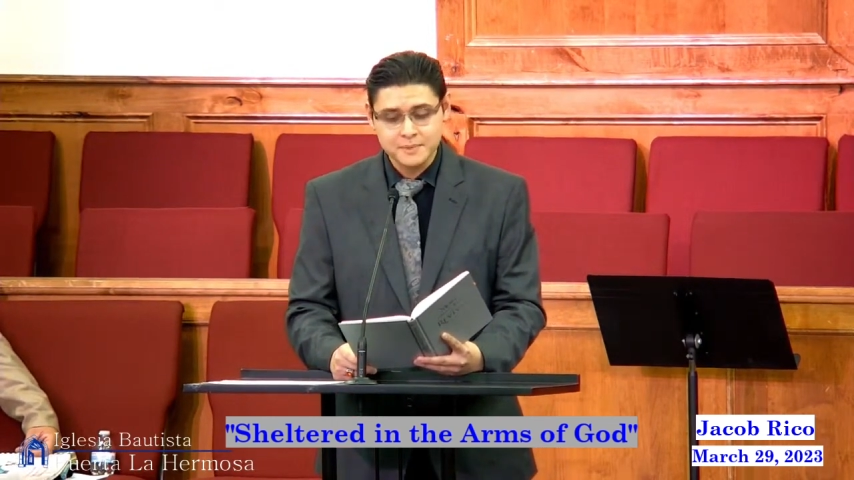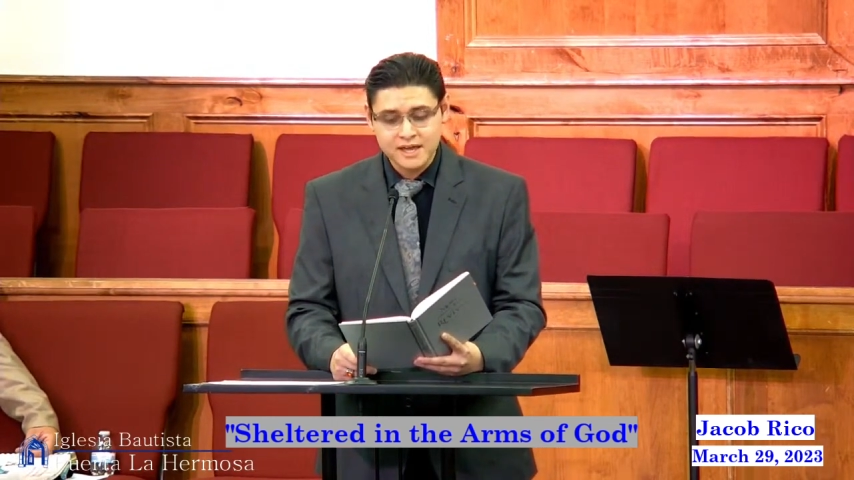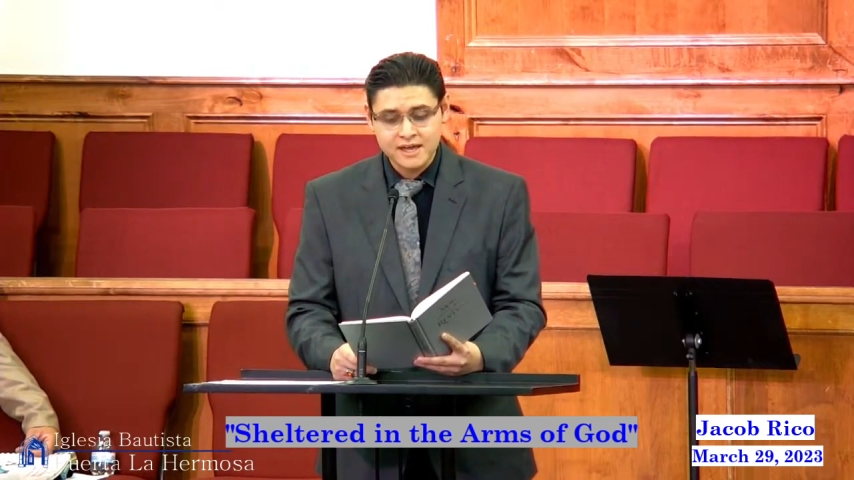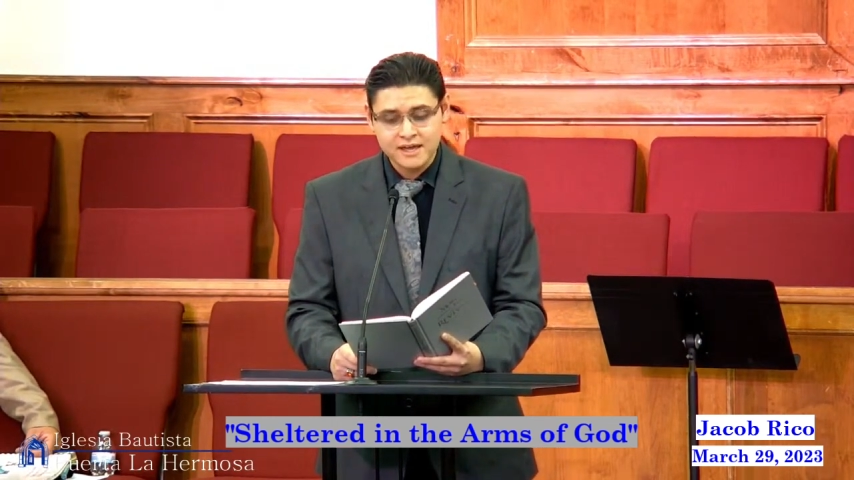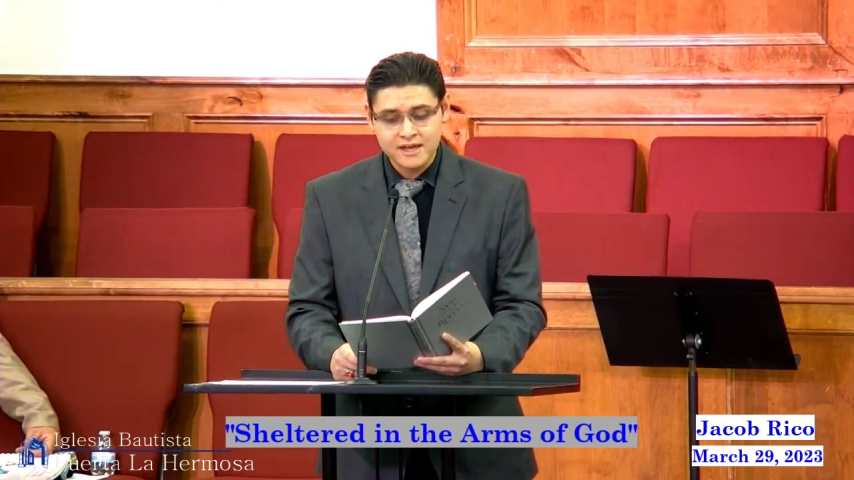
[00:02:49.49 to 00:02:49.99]

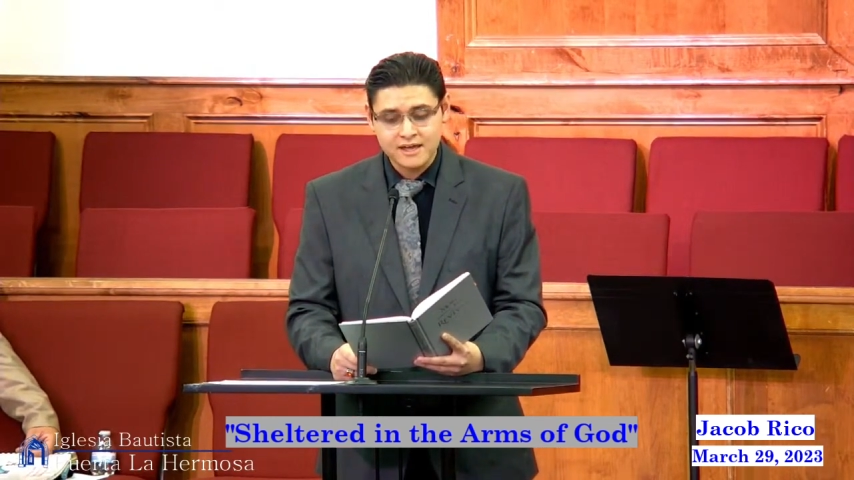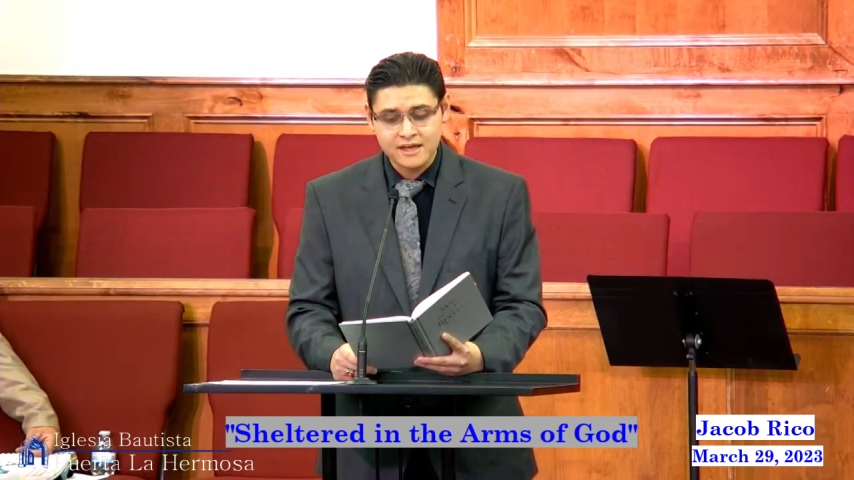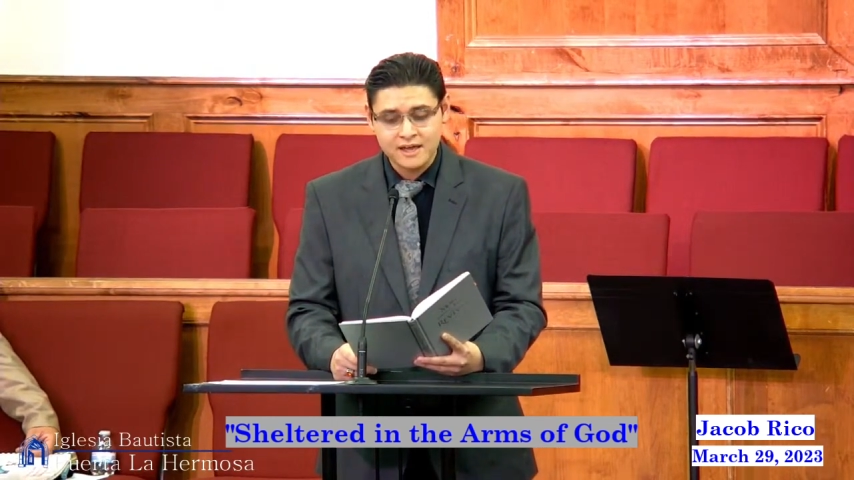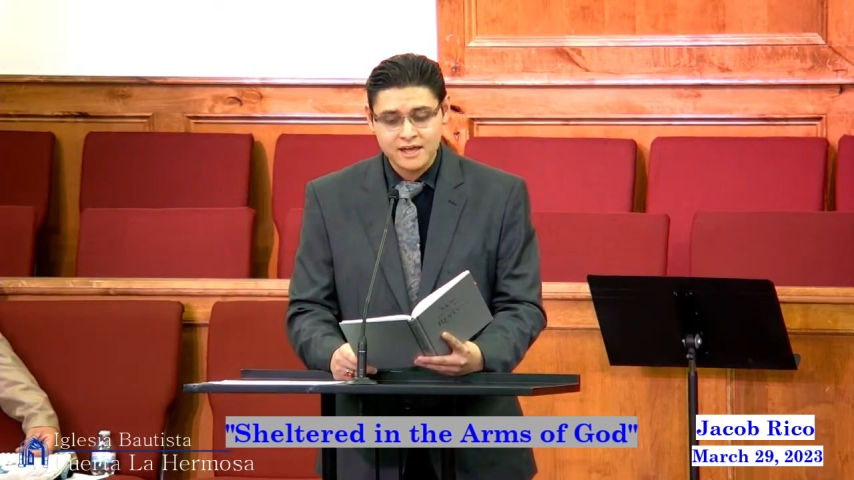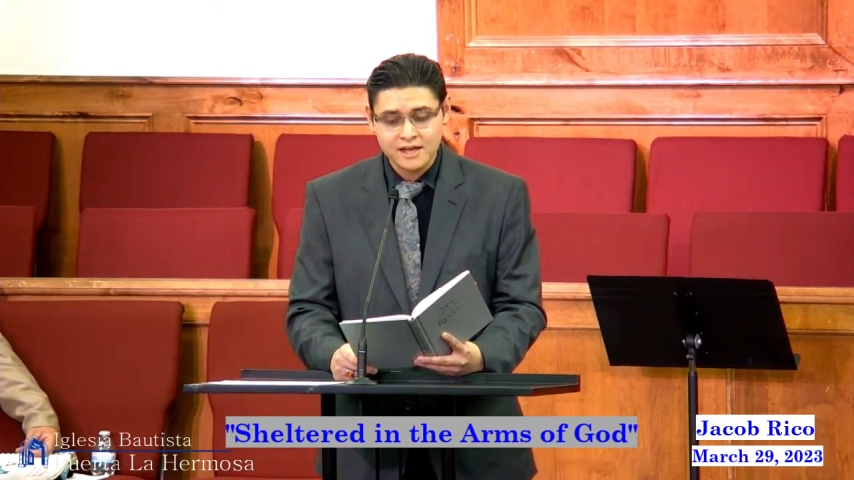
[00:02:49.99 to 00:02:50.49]

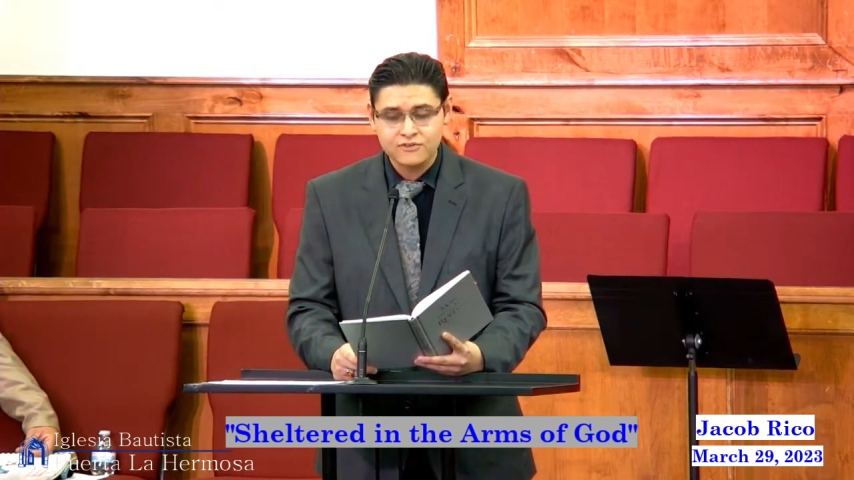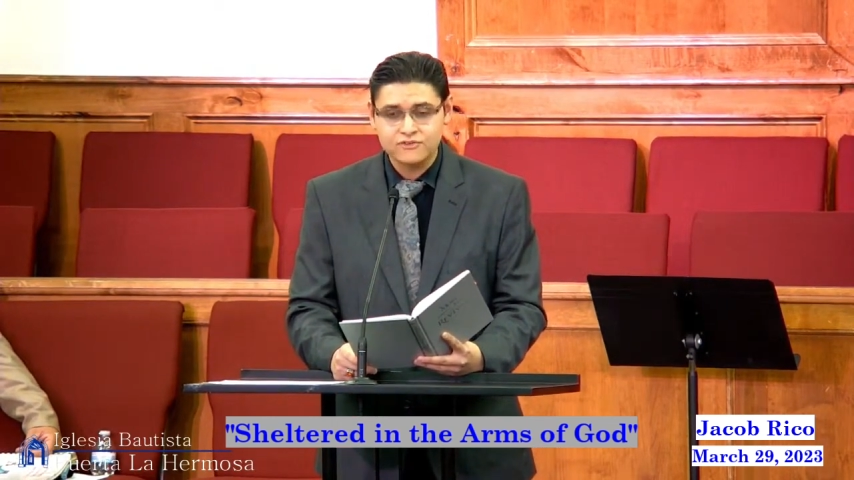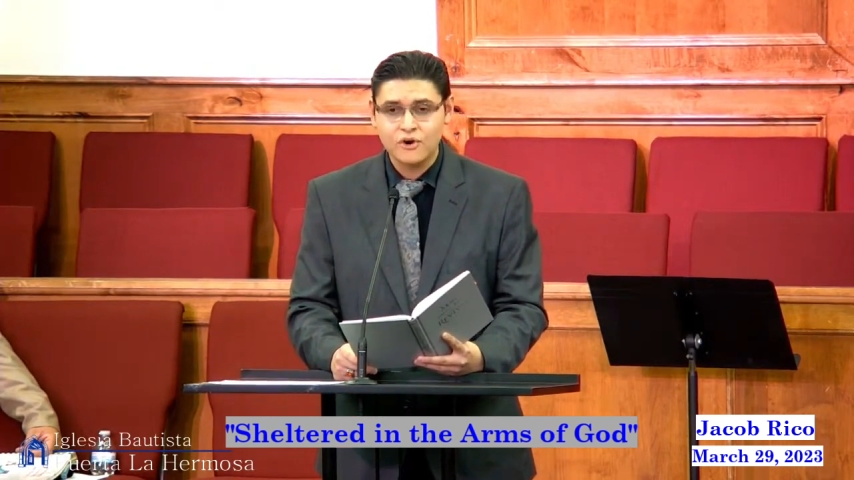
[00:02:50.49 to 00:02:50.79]
me,